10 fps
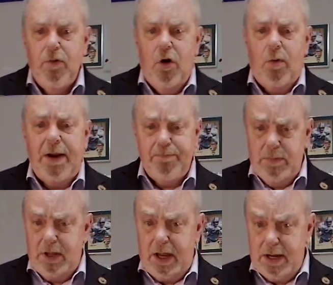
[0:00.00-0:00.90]
All right,
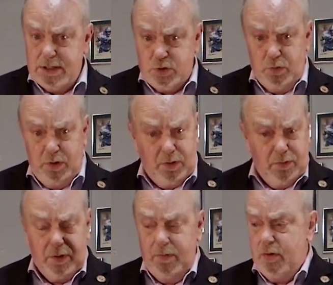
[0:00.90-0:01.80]
and you know
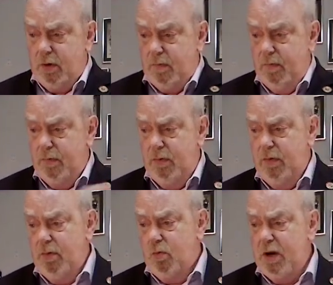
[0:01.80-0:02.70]
the
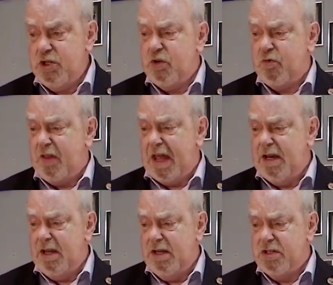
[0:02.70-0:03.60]
reason for
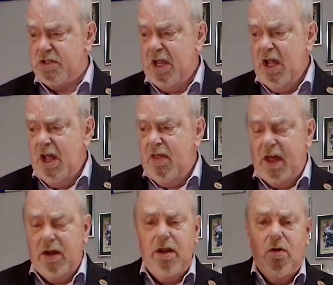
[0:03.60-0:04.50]
that is that